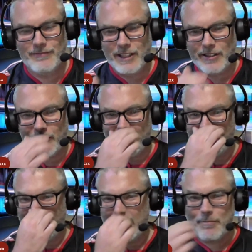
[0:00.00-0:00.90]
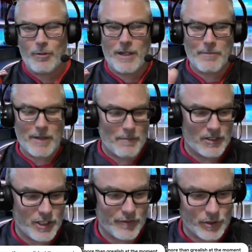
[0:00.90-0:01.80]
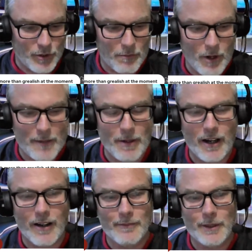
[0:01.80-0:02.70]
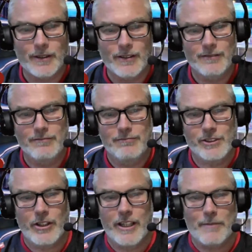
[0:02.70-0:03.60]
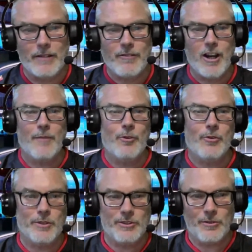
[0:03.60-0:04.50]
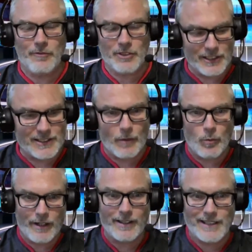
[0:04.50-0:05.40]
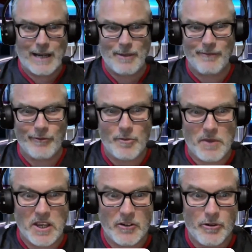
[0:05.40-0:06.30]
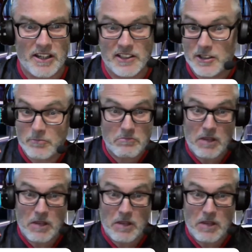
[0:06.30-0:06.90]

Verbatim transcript: did the, and it's probably a bit mischievous on my part, but Saeed Benrahma is obviously someone that's come in for a bit of criticism.